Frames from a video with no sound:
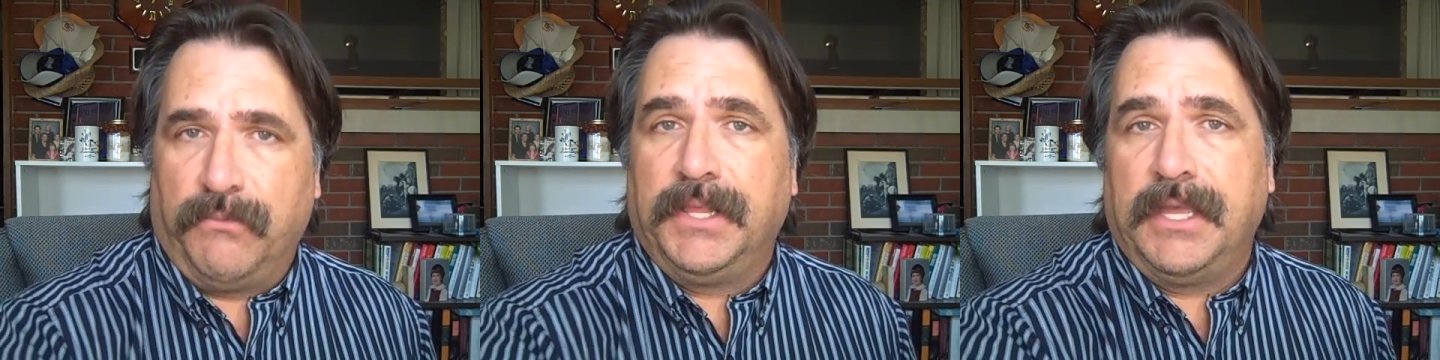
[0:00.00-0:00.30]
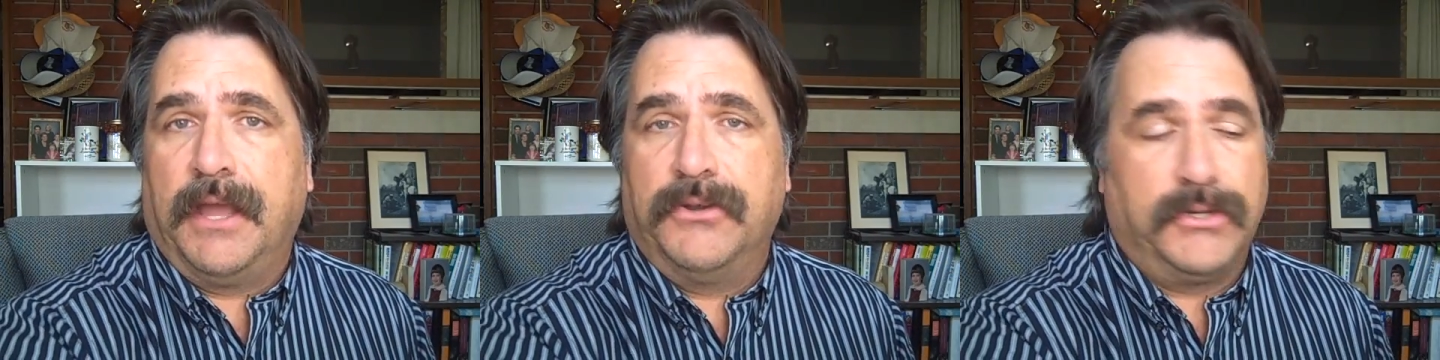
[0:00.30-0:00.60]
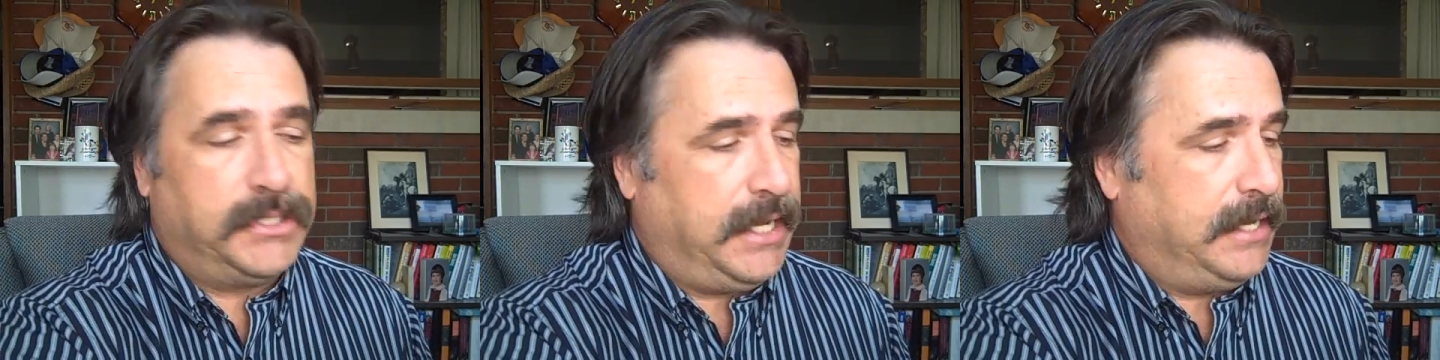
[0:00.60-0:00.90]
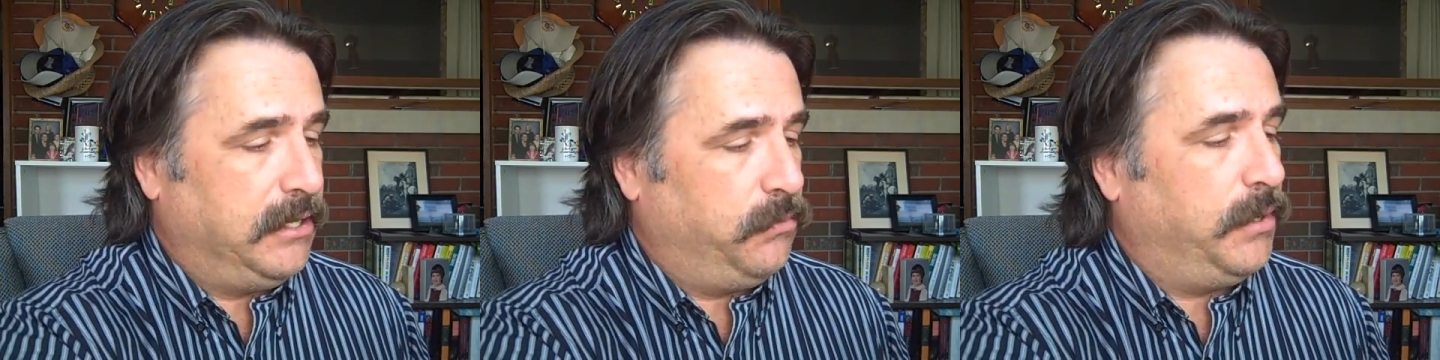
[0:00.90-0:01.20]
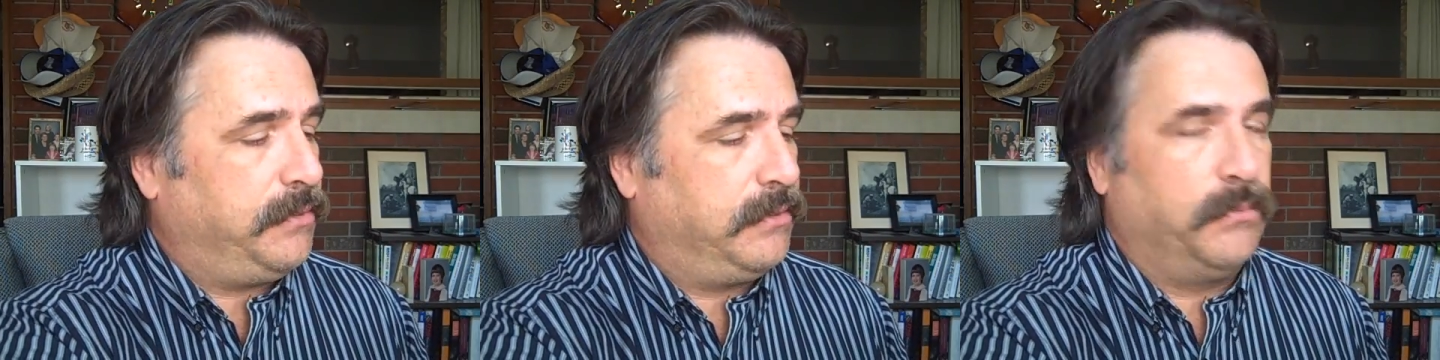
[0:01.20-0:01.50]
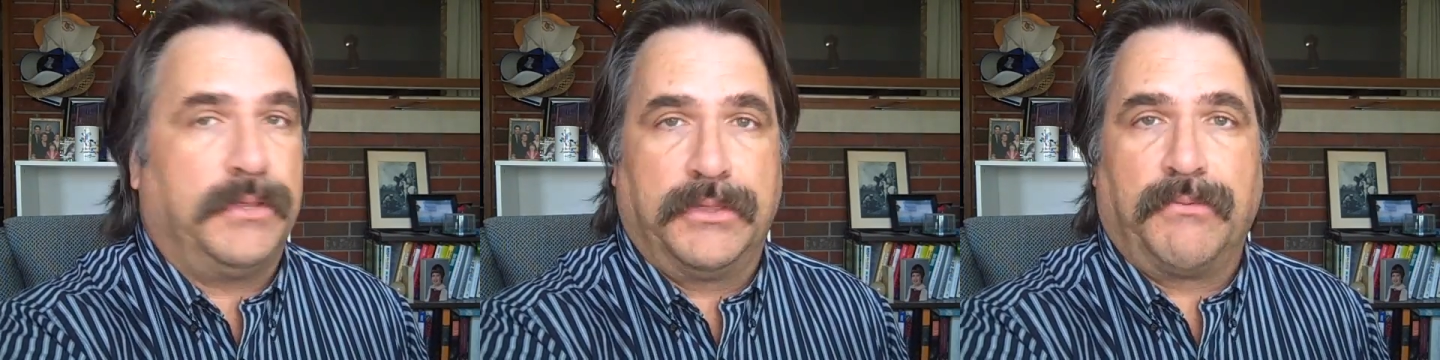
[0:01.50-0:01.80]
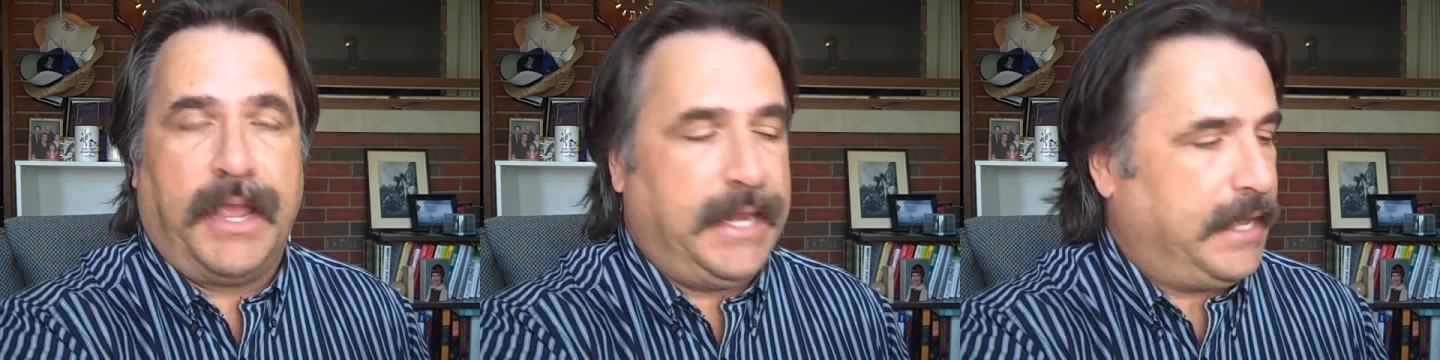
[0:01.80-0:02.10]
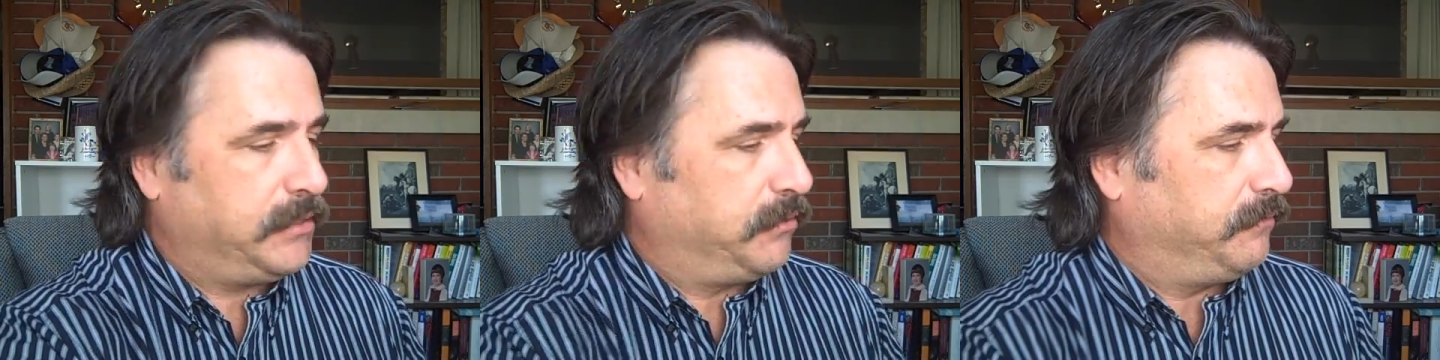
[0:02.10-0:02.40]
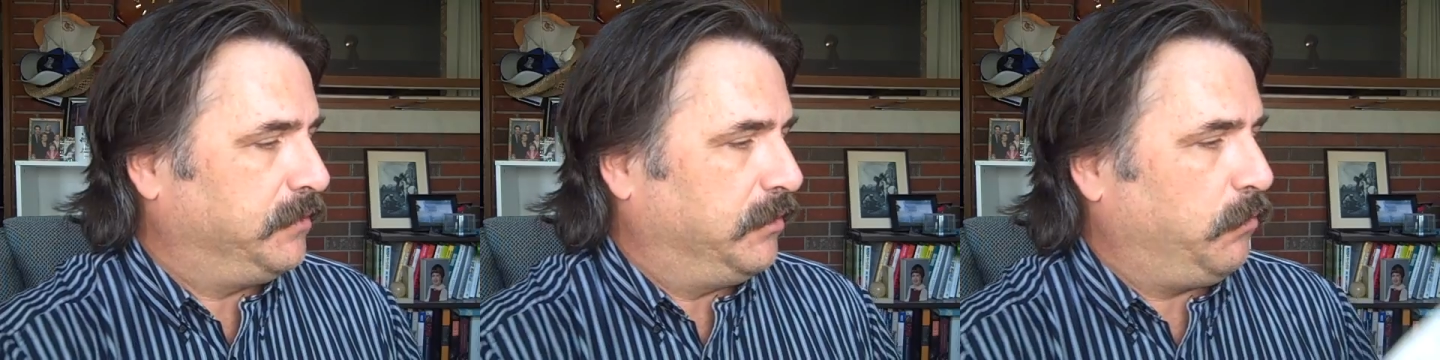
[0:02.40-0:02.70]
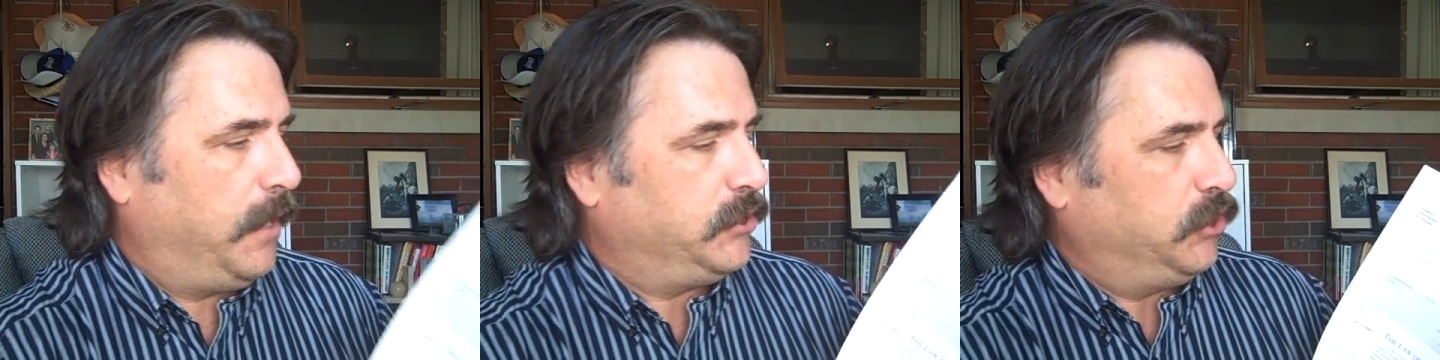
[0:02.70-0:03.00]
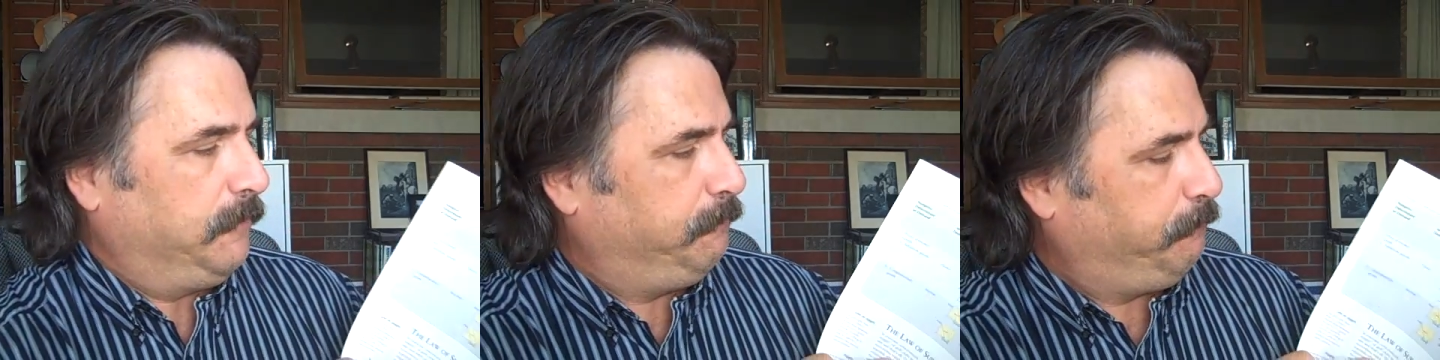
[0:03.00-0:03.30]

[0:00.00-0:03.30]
really understand it with the right answer to the question.